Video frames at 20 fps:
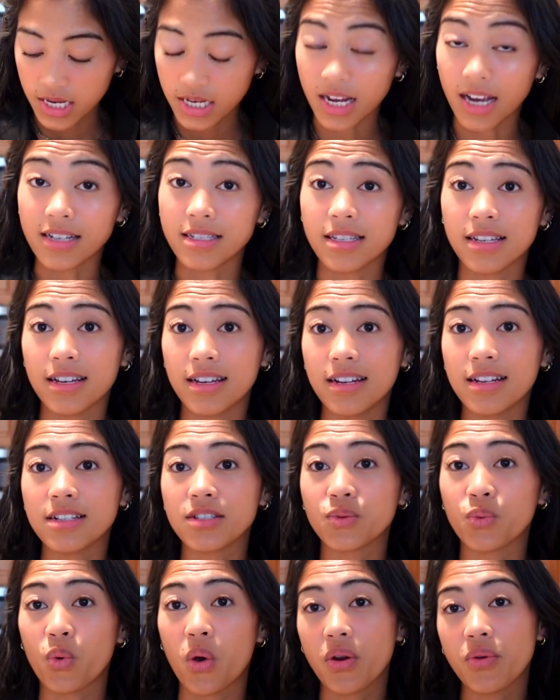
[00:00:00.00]
Guys, it
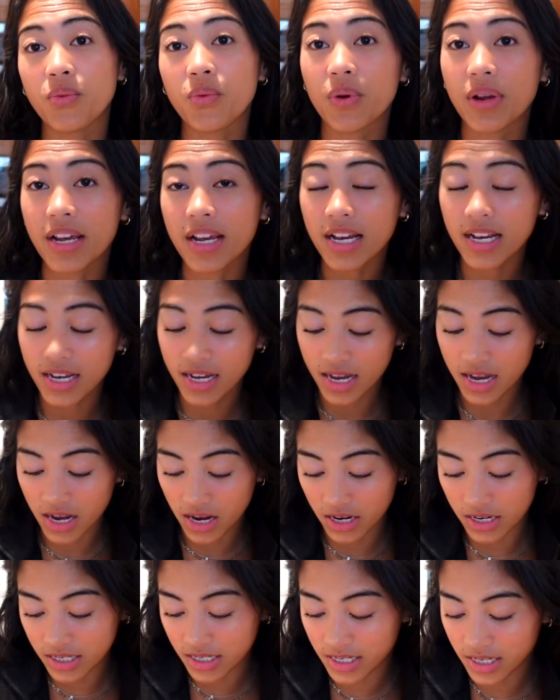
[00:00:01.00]
is one week
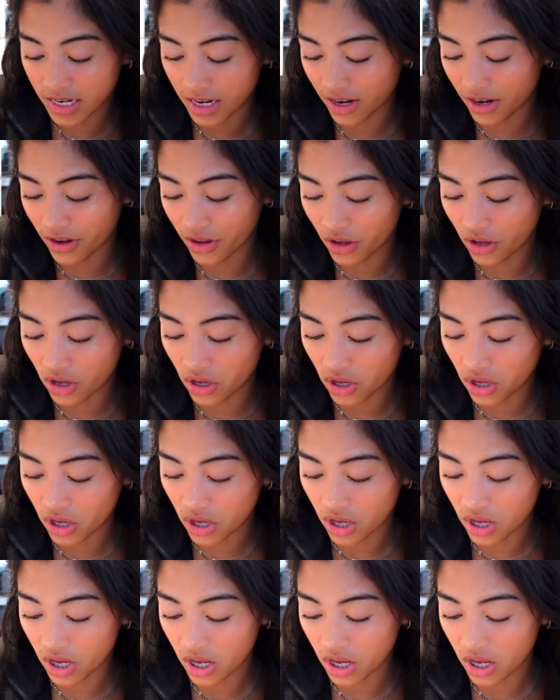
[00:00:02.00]
until